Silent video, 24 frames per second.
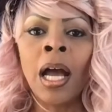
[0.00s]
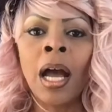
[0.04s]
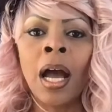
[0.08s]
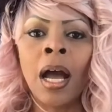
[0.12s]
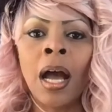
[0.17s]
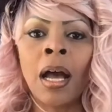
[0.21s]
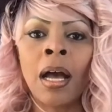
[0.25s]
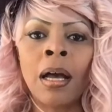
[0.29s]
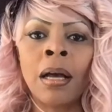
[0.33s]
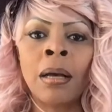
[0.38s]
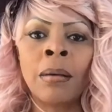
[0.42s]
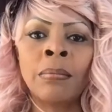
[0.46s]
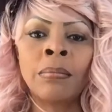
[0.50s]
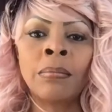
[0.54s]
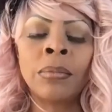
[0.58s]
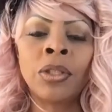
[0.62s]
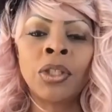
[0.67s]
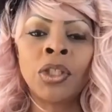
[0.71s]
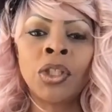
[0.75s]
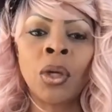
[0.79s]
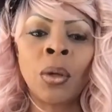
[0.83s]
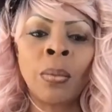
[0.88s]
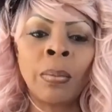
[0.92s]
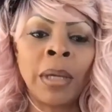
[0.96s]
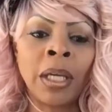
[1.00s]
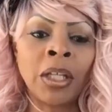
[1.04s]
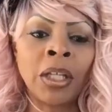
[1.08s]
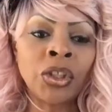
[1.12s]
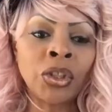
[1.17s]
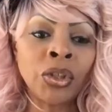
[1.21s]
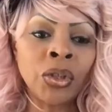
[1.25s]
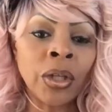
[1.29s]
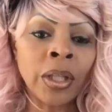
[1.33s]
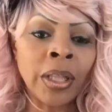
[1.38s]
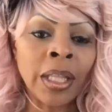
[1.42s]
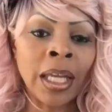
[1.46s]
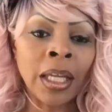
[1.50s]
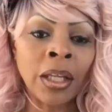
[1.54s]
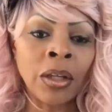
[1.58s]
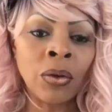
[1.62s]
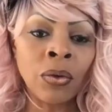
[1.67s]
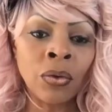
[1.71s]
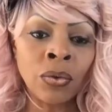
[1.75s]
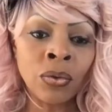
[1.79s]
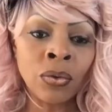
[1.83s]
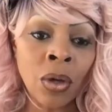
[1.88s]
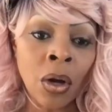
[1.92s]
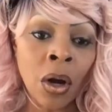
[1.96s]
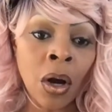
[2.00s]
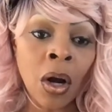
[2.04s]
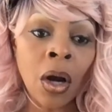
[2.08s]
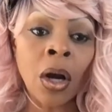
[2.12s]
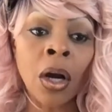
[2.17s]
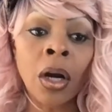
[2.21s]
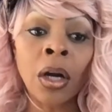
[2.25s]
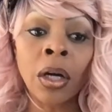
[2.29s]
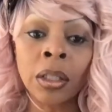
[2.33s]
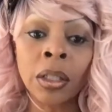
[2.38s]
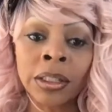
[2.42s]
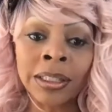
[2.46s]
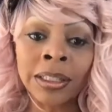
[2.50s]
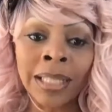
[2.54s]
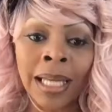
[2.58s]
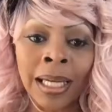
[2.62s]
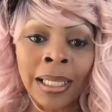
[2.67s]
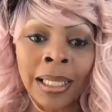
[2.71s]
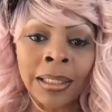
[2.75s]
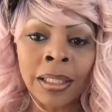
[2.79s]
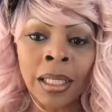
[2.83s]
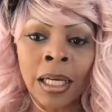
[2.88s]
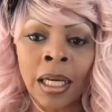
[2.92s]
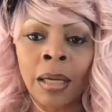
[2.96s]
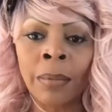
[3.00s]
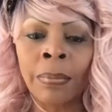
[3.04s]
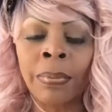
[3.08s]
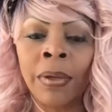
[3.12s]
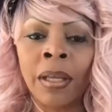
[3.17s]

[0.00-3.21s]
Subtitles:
So make sure that you are signed up.